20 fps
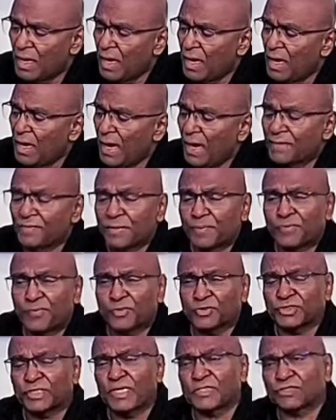And the
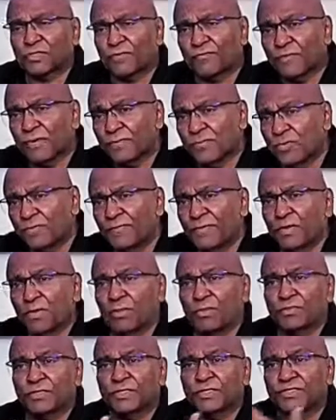process of removing
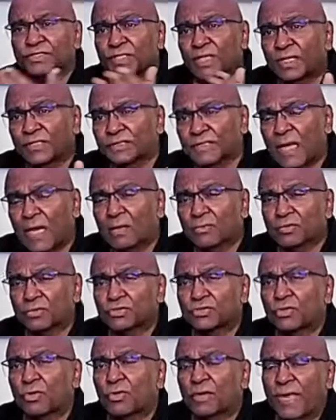all these cells out
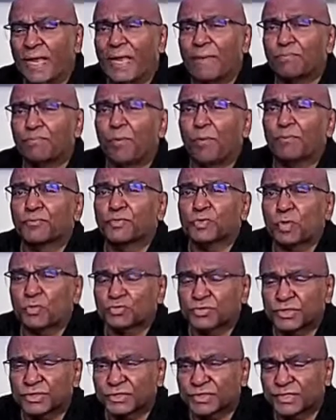is called
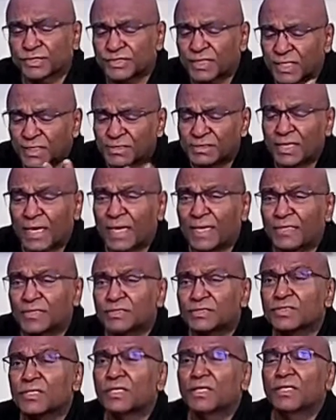apoptosis. The cell
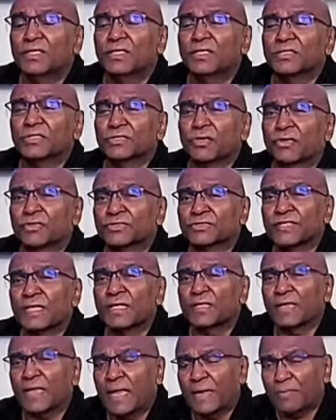dies, it's called
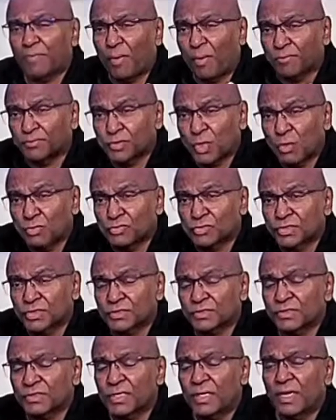cell
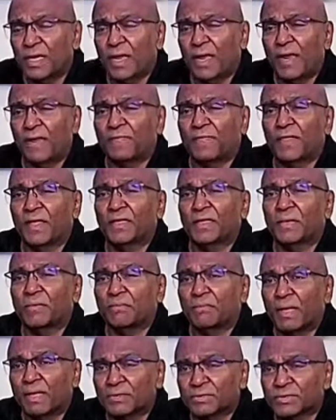apoptosis, and then it
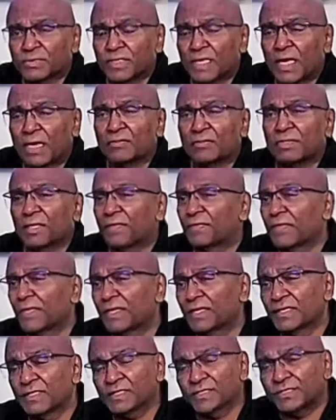melts down, and then
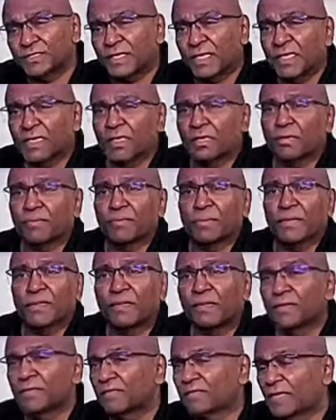it is taken out by
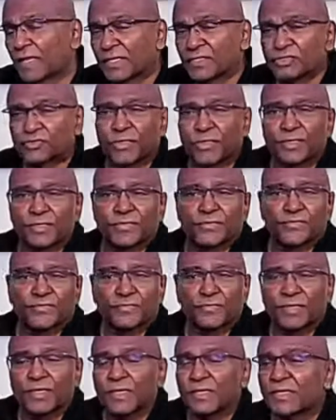the liver, excreted through
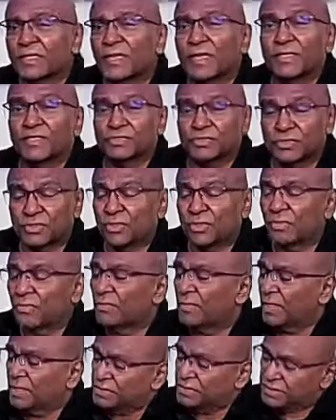the kidney as, you know,
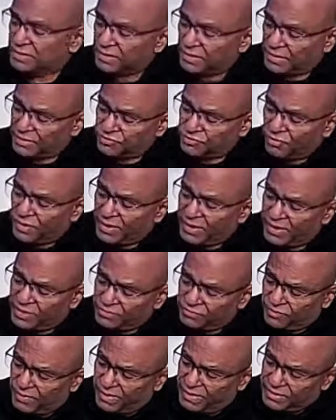as
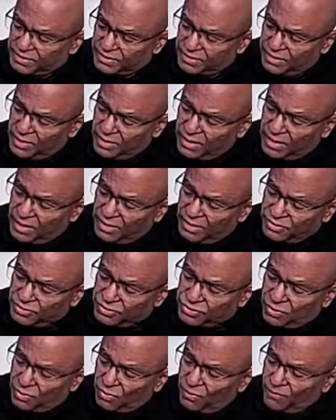triglycerides.
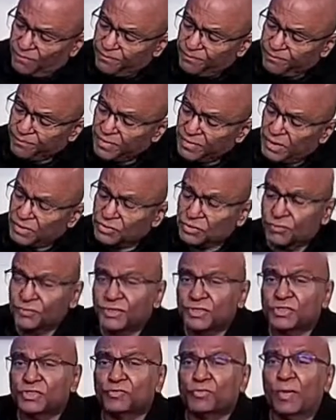So
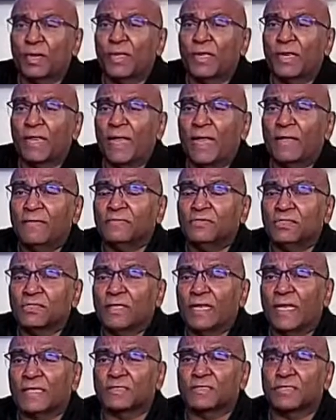this is what it has. It
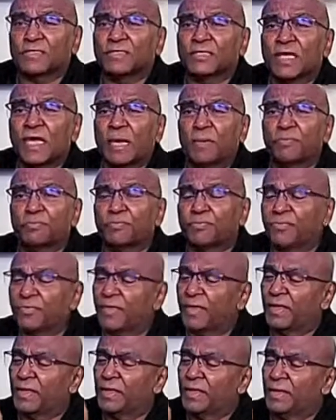has this cup
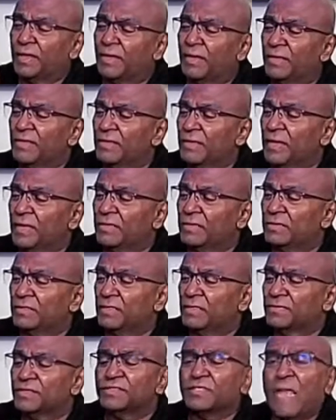thing here, and
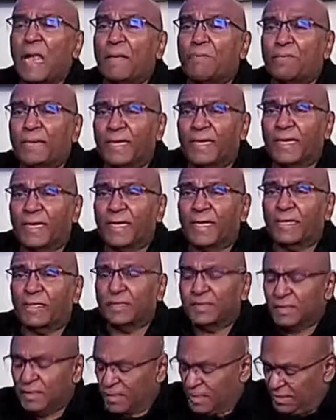this
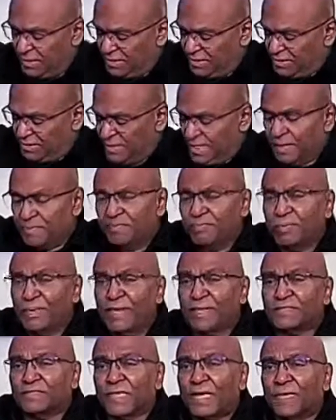applicator is then
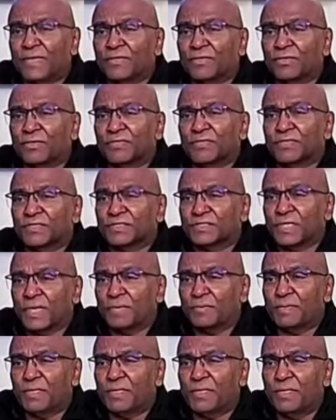placed either on the
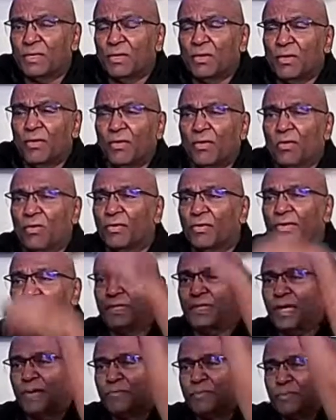tummy, or it
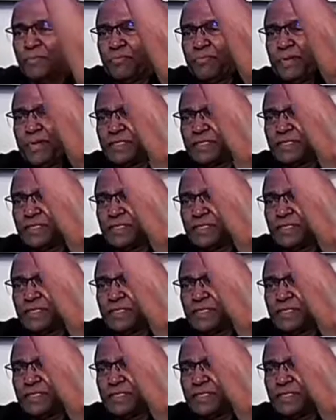can be placed